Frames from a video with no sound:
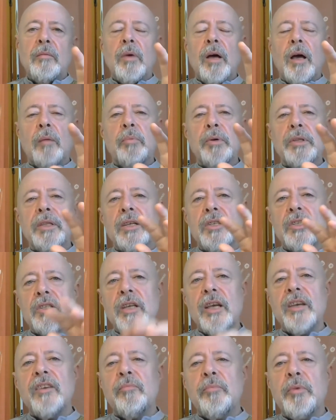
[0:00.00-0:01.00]
but they're
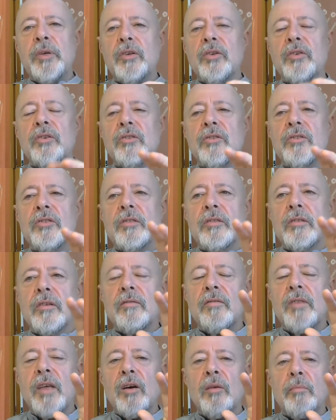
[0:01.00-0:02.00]
safe because
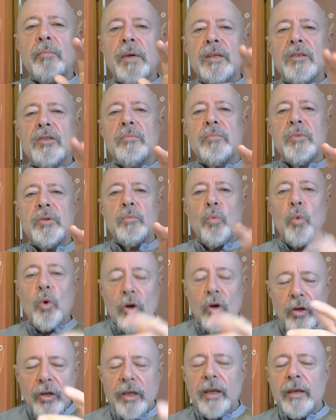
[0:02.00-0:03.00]
they are meant to be
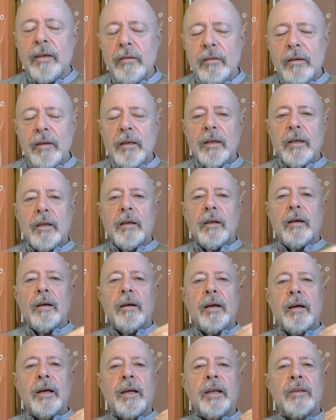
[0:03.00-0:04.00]
working
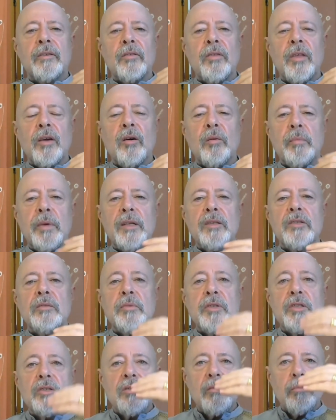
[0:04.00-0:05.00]
and they are meant to
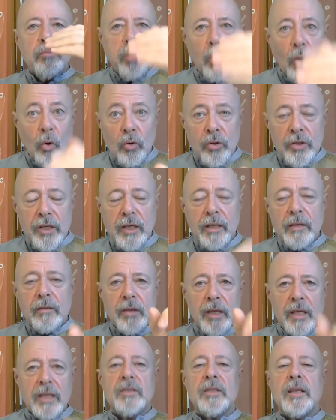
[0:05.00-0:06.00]
be supporting,
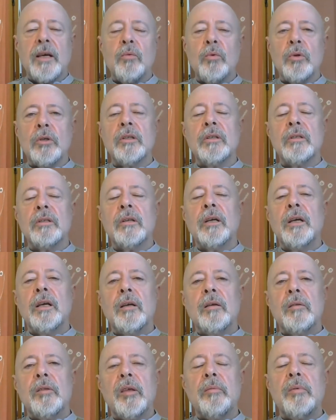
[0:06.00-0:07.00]
there's that word,
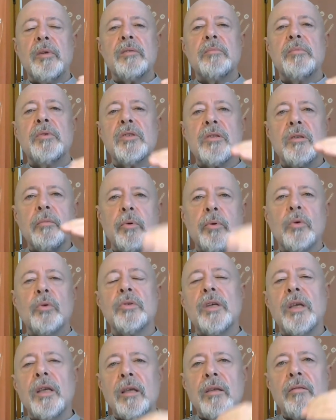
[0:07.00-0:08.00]
they're meant to be
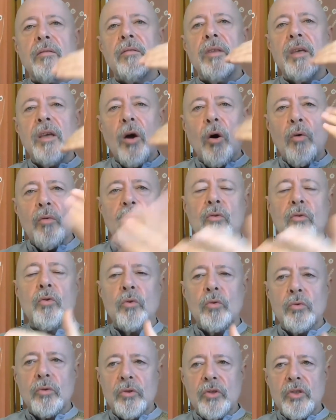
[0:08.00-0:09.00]
supporting the
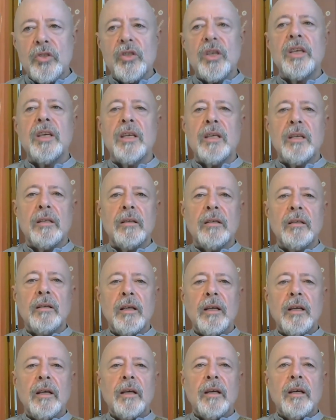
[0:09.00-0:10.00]
overall scene.
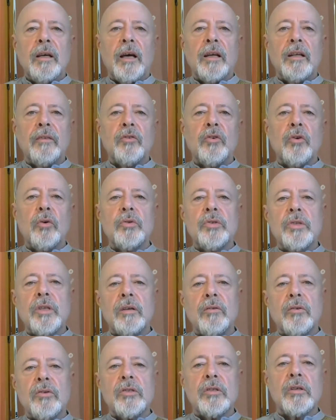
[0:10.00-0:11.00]
And of course,
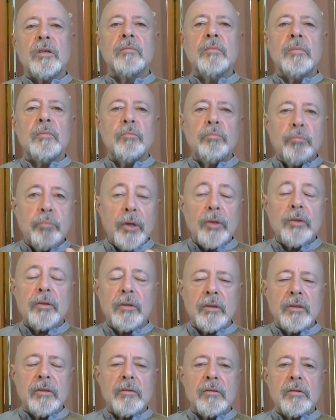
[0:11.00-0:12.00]
there are some
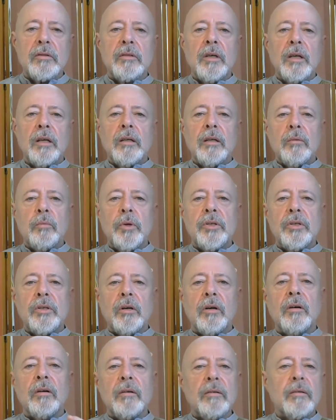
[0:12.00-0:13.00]
butlers which
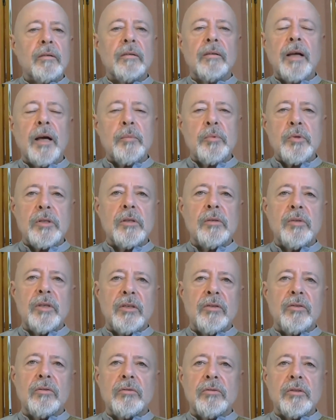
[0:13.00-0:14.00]
are absolutely
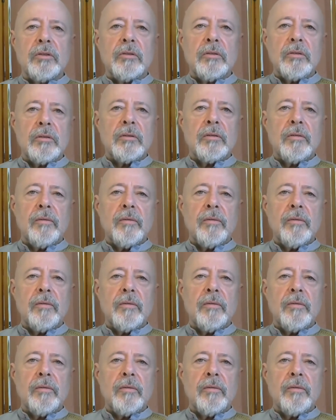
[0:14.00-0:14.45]
gorgeous.